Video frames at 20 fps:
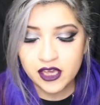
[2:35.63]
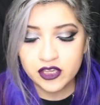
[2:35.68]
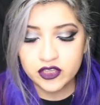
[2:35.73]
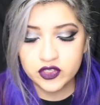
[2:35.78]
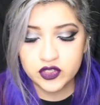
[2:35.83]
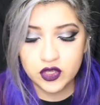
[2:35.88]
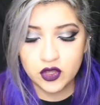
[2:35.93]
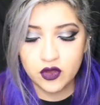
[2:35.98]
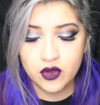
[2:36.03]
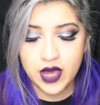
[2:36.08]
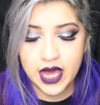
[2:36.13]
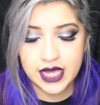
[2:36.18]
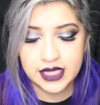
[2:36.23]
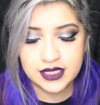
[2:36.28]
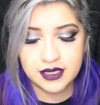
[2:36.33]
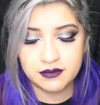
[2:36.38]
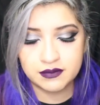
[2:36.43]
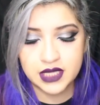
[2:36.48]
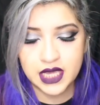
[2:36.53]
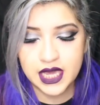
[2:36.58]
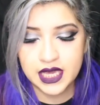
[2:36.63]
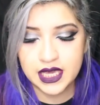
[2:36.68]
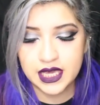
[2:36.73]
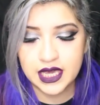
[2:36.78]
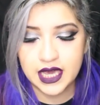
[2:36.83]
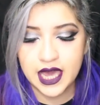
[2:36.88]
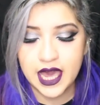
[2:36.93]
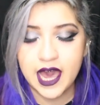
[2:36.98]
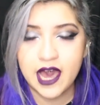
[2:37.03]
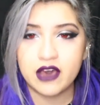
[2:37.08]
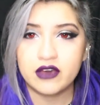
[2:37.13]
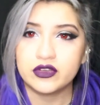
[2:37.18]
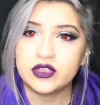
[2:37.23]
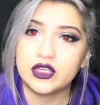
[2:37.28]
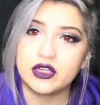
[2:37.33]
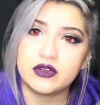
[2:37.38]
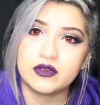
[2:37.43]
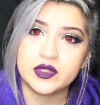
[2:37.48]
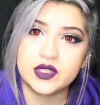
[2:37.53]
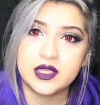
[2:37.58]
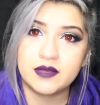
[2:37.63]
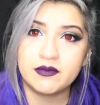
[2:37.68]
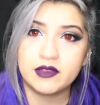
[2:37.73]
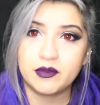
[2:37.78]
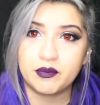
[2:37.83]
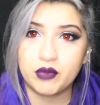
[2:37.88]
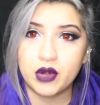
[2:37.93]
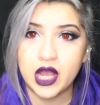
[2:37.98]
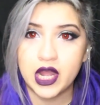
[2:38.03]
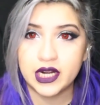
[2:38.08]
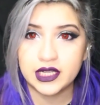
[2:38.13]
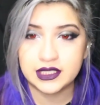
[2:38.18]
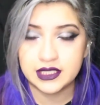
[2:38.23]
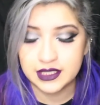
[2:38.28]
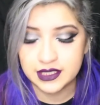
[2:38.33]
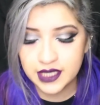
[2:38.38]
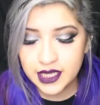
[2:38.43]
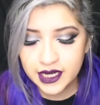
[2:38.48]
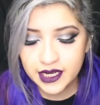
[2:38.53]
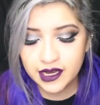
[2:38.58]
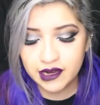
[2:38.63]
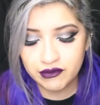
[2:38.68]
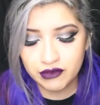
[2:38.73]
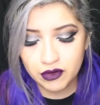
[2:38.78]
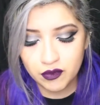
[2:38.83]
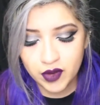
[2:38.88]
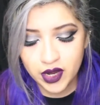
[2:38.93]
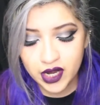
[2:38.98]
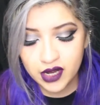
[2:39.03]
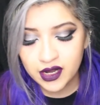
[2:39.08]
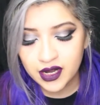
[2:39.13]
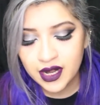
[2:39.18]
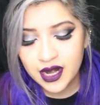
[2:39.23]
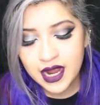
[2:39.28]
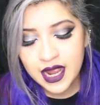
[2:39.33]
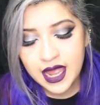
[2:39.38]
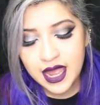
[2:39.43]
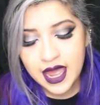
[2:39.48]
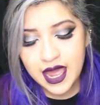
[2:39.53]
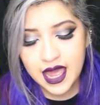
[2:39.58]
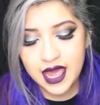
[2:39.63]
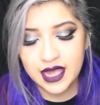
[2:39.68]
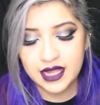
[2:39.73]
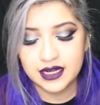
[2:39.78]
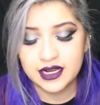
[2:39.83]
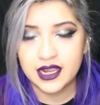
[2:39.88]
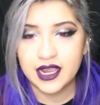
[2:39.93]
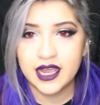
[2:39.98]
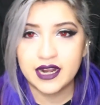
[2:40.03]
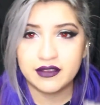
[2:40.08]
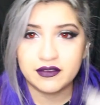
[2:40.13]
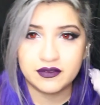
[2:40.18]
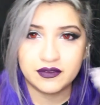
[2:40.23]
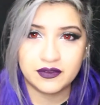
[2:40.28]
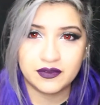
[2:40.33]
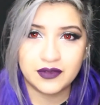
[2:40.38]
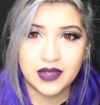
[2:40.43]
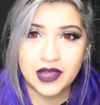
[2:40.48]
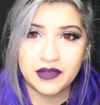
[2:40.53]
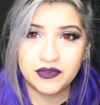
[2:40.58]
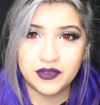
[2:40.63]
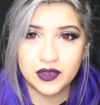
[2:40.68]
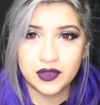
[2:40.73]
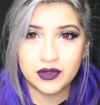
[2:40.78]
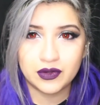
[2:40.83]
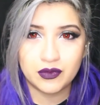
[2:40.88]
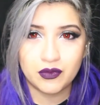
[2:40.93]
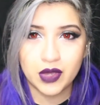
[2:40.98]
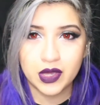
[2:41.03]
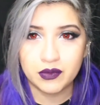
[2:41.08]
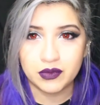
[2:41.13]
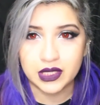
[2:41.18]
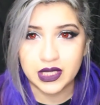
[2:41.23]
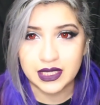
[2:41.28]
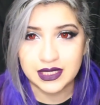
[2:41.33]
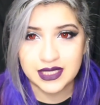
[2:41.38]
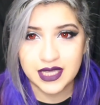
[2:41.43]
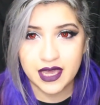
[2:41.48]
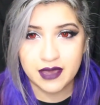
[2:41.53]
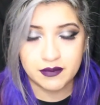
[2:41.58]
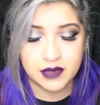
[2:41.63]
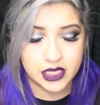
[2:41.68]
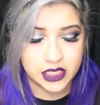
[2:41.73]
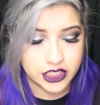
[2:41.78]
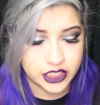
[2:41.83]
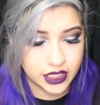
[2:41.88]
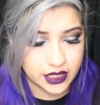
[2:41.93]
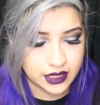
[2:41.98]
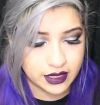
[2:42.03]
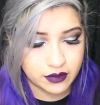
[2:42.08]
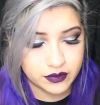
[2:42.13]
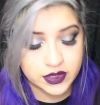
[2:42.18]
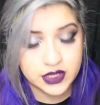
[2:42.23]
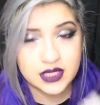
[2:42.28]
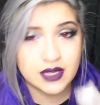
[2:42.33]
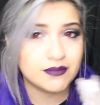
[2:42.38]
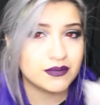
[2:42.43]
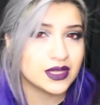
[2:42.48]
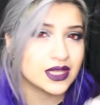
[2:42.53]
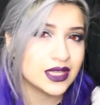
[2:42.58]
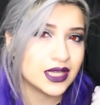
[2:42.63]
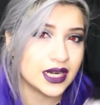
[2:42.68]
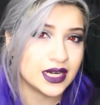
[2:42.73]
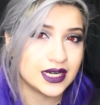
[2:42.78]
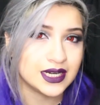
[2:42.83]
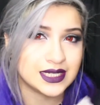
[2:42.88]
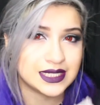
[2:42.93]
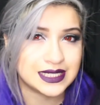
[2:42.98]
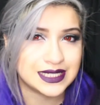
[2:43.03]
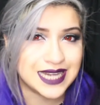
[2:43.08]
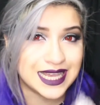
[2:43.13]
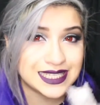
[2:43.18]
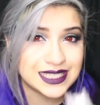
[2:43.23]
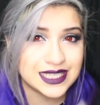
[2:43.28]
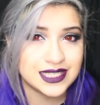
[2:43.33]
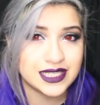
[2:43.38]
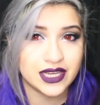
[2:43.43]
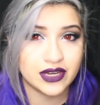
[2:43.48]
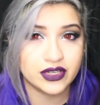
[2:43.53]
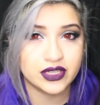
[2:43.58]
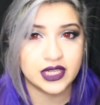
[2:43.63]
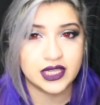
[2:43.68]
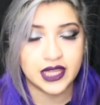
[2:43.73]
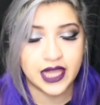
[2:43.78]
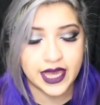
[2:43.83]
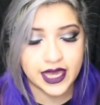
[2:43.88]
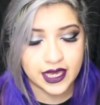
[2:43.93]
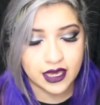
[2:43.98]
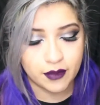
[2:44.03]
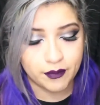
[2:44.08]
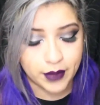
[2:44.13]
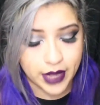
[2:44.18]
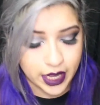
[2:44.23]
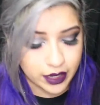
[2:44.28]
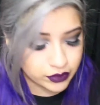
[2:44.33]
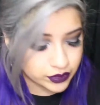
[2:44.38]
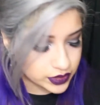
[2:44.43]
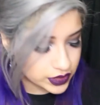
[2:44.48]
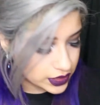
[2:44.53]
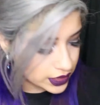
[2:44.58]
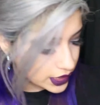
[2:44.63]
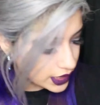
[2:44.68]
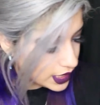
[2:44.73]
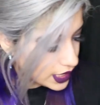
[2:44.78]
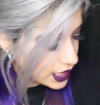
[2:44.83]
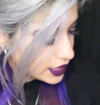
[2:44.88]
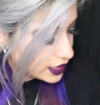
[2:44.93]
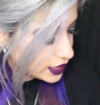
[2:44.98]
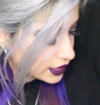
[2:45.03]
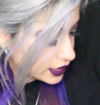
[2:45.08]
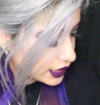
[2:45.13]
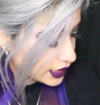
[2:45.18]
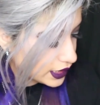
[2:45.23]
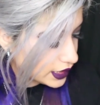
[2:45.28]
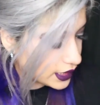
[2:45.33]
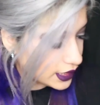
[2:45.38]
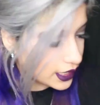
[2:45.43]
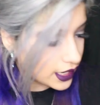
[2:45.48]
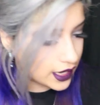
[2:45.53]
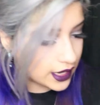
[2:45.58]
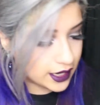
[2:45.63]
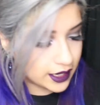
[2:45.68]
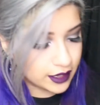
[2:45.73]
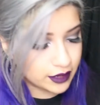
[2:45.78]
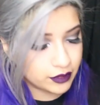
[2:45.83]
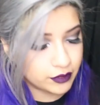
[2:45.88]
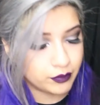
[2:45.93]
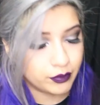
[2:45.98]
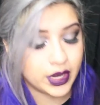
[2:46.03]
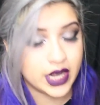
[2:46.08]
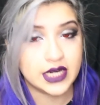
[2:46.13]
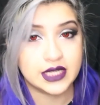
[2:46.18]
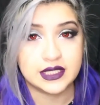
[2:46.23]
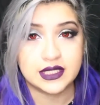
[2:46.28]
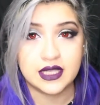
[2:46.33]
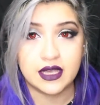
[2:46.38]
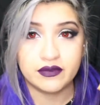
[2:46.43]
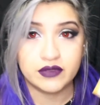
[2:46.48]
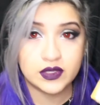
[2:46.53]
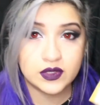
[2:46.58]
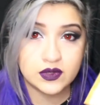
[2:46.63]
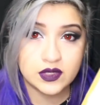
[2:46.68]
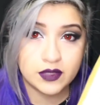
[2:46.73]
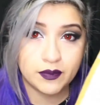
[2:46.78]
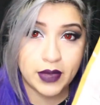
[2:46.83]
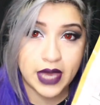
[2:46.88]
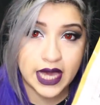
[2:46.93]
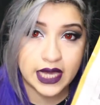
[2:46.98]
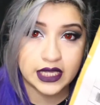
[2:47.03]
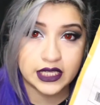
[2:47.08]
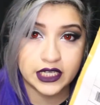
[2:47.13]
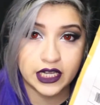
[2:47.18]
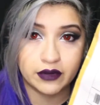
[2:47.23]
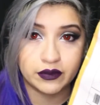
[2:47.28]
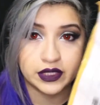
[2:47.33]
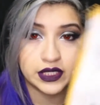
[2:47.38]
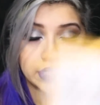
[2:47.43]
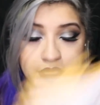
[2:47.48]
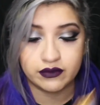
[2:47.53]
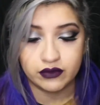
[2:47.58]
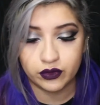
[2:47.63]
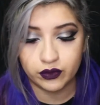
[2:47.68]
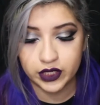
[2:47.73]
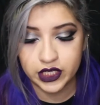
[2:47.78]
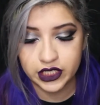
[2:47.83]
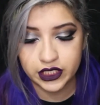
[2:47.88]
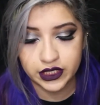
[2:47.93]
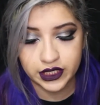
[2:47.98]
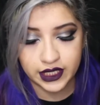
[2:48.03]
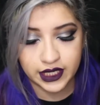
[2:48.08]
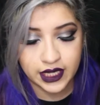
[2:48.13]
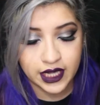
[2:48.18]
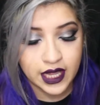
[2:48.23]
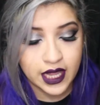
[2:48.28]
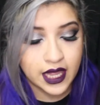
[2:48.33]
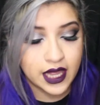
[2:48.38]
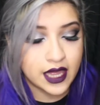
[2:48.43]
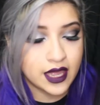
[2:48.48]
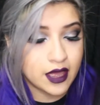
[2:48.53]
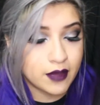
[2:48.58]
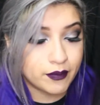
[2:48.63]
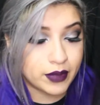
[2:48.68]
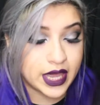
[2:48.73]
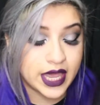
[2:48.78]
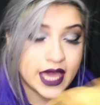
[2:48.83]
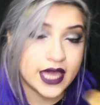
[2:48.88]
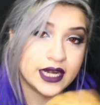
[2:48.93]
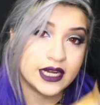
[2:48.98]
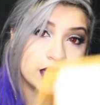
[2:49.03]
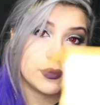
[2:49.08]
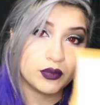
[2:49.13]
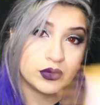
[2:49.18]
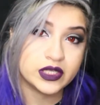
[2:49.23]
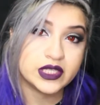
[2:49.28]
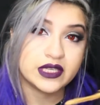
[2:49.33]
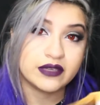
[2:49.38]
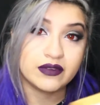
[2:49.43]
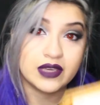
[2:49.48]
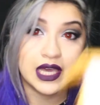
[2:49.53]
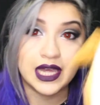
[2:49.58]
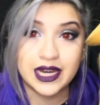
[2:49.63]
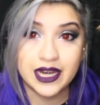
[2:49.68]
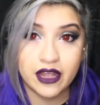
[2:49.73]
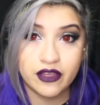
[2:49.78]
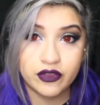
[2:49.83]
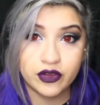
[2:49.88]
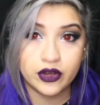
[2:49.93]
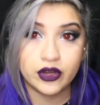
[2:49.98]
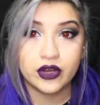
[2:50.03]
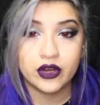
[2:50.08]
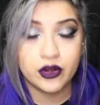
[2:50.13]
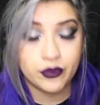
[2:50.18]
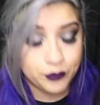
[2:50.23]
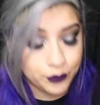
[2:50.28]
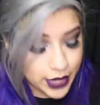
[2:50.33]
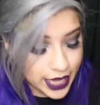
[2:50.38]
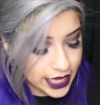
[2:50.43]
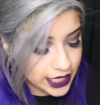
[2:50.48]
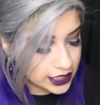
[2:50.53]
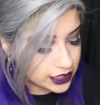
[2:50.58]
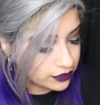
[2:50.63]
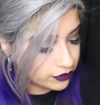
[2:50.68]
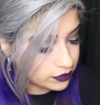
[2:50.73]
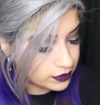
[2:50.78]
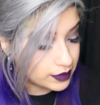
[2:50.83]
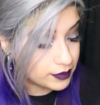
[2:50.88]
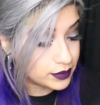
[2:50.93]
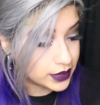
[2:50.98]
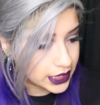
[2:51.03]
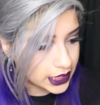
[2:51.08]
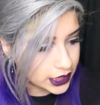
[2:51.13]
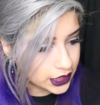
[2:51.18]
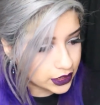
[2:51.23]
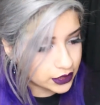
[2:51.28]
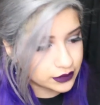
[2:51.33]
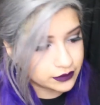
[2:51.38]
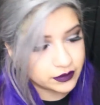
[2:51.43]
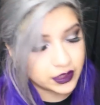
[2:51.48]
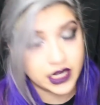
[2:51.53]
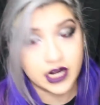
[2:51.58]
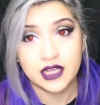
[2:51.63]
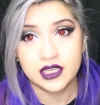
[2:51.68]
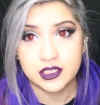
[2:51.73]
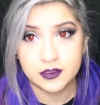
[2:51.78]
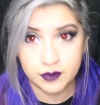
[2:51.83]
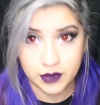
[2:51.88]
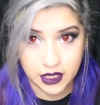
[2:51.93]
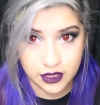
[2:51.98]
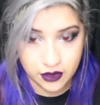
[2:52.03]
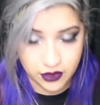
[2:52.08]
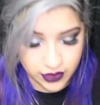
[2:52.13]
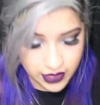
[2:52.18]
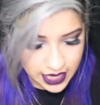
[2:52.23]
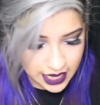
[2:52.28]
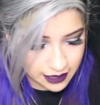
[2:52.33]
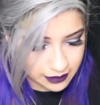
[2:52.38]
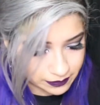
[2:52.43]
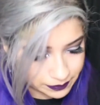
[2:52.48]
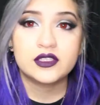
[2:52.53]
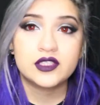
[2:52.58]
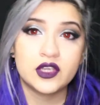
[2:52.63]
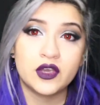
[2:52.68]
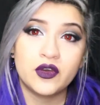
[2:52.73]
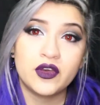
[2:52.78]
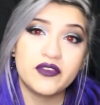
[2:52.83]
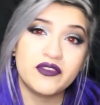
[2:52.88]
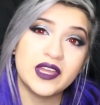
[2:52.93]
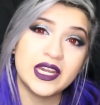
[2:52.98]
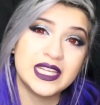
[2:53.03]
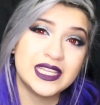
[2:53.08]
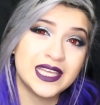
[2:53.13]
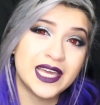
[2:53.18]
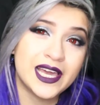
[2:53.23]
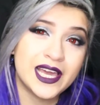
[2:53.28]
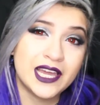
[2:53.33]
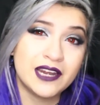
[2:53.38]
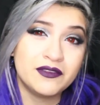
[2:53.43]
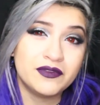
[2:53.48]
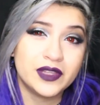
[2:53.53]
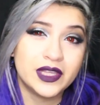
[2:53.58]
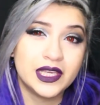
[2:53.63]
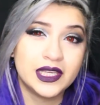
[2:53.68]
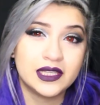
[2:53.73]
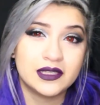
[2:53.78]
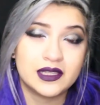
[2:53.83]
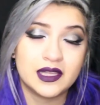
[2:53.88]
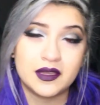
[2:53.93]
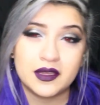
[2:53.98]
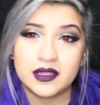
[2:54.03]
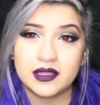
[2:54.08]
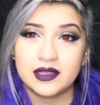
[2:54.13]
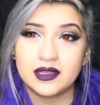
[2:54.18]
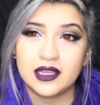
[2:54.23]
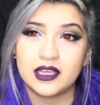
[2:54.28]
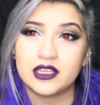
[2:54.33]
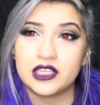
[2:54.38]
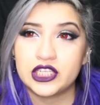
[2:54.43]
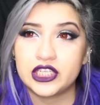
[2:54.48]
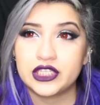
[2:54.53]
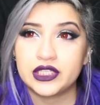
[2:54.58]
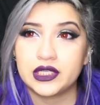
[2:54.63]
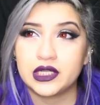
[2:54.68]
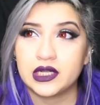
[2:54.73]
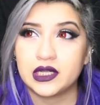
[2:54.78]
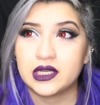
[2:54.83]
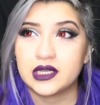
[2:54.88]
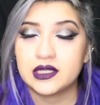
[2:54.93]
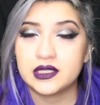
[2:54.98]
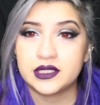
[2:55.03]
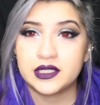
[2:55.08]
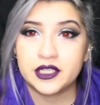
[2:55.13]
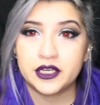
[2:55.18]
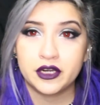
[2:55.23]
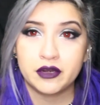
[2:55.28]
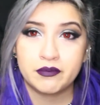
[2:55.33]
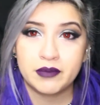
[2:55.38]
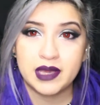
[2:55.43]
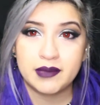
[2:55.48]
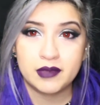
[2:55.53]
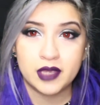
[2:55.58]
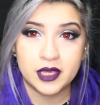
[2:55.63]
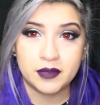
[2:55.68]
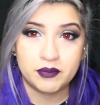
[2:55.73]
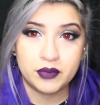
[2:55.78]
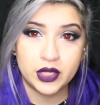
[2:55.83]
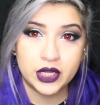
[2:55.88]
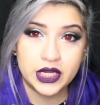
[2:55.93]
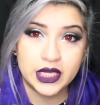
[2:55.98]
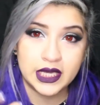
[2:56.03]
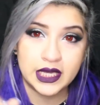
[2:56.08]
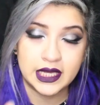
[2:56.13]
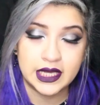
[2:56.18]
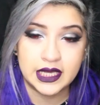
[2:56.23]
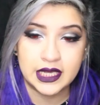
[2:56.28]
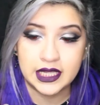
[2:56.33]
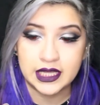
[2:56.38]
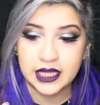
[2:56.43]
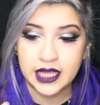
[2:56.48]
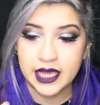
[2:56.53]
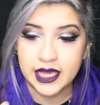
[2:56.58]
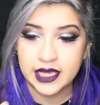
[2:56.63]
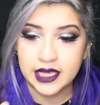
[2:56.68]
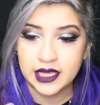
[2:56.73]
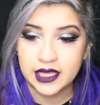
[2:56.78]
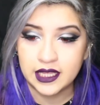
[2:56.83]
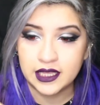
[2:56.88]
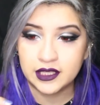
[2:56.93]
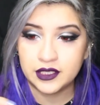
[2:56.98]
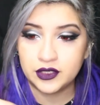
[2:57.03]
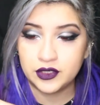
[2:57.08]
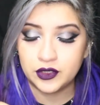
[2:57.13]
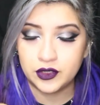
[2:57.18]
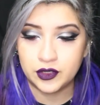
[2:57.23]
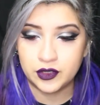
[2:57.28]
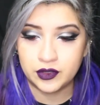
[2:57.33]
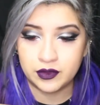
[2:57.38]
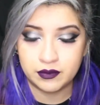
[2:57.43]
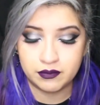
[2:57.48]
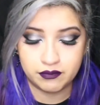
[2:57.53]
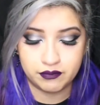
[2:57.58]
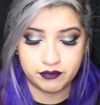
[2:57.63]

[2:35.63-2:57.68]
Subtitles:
So as I'm taking it out, you know, some of the product is getting everywhere and kind of, I feel in a way, would get damaged, and that was something that I didn't necessarily like about the brand itself. This was the package I received originally, but I ended up receiving another package from them later, and I'll explain all that. So if anything, I kind of feel like that they should consider maybe putting it in like a little